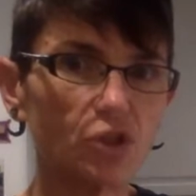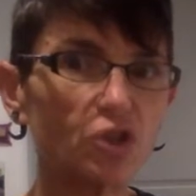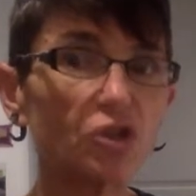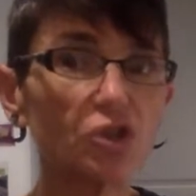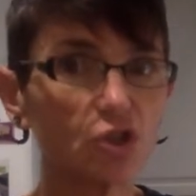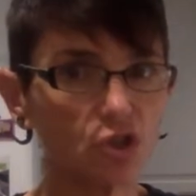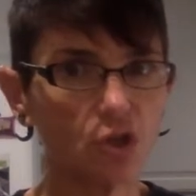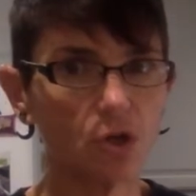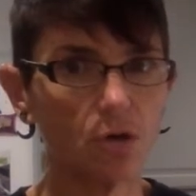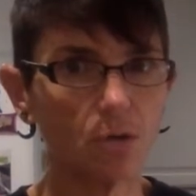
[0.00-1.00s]
just to
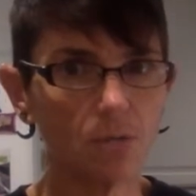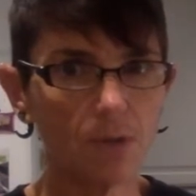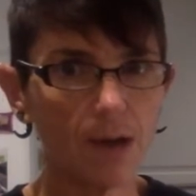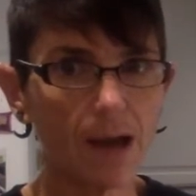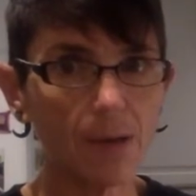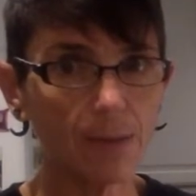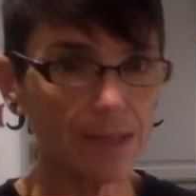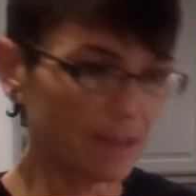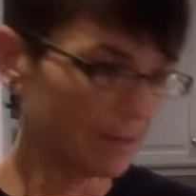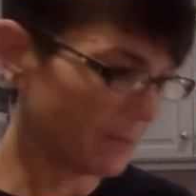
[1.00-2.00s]
show how I
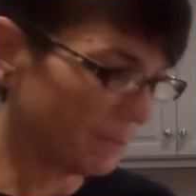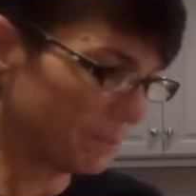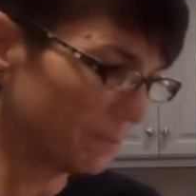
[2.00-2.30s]
get them,